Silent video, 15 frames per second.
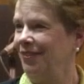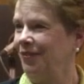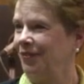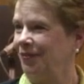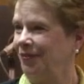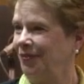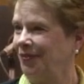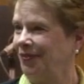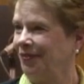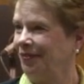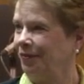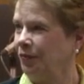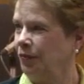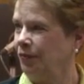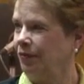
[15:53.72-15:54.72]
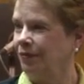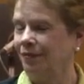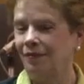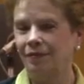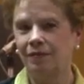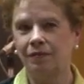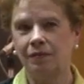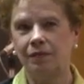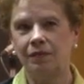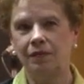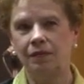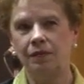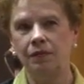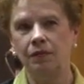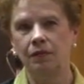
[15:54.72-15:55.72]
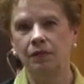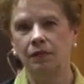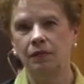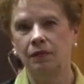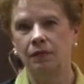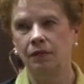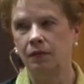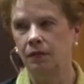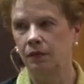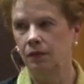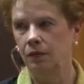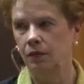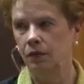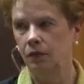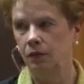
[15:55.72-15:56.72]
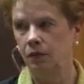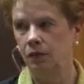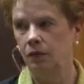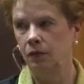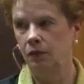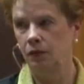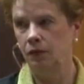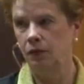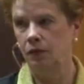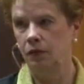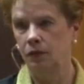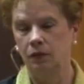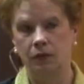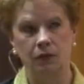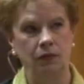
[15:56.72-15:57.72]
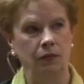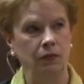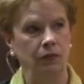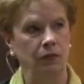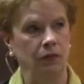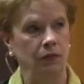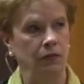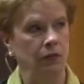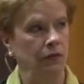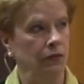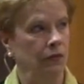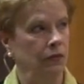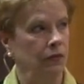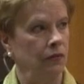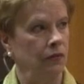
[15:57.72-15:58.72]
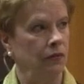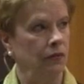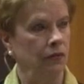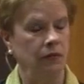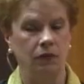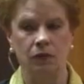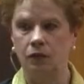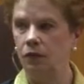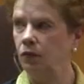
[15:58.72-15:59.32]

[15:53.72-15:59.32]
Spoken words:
(silent)